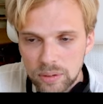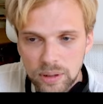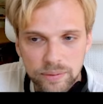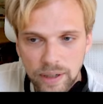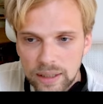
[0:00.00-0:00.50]

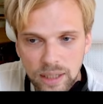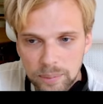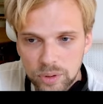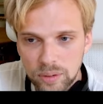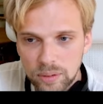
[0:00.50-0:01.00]
fine,
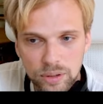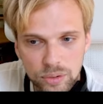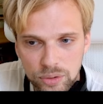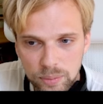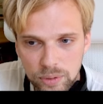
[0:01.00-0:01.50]
absolutely
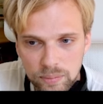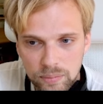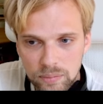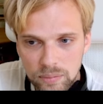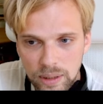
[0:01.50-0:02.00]
usable,
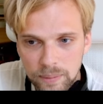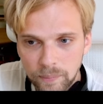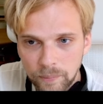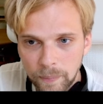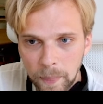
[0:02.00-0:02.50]
right?
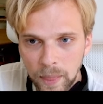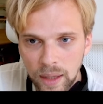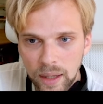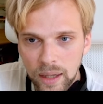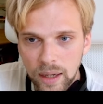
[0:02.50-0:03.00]

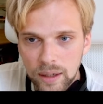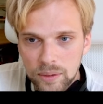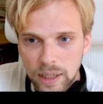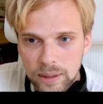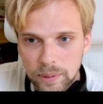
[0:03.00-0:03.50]

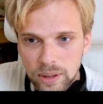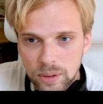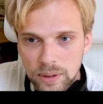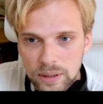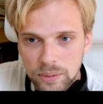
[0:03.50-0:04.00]
Right
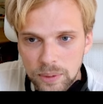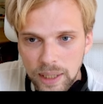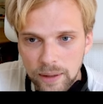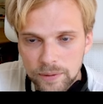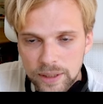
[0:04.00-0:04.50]
below it, we
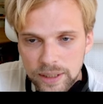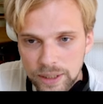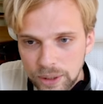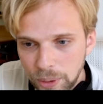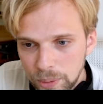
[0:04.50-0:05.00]
have
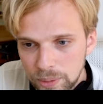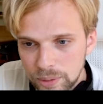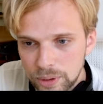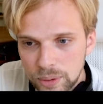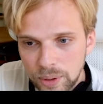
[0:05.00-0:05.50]

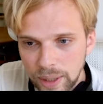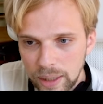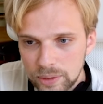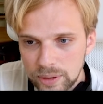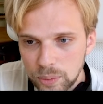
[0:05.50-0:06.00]

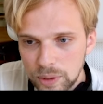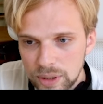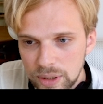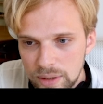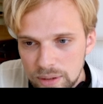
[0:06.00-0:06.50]
T2000,
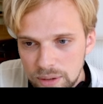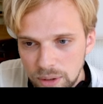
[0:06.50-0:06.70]
which is,